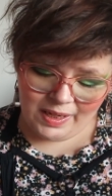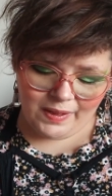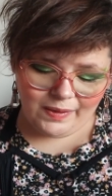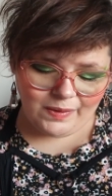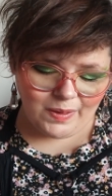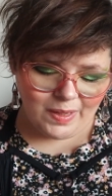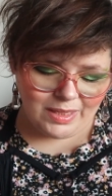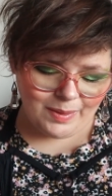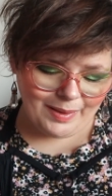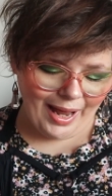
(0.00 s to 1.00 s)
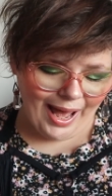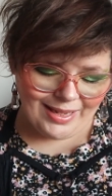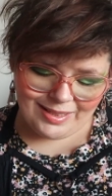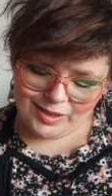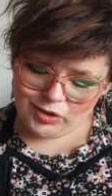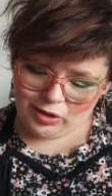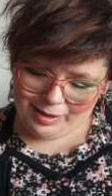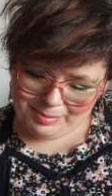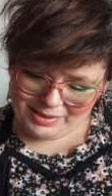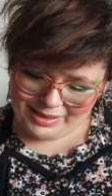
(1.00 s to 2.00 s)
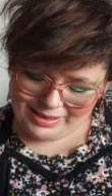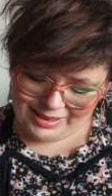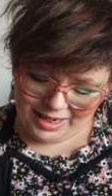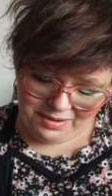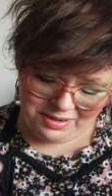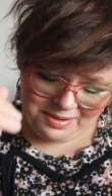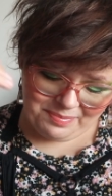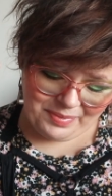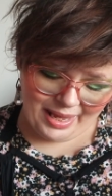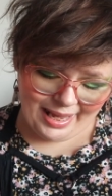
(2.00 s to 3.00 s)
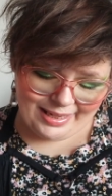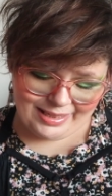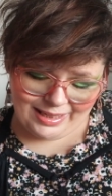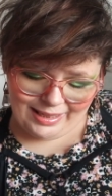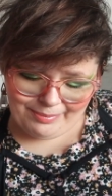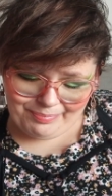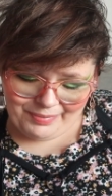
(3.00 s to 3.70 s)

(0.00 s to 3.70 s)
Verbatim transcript: There's also an Acid Drops serum and a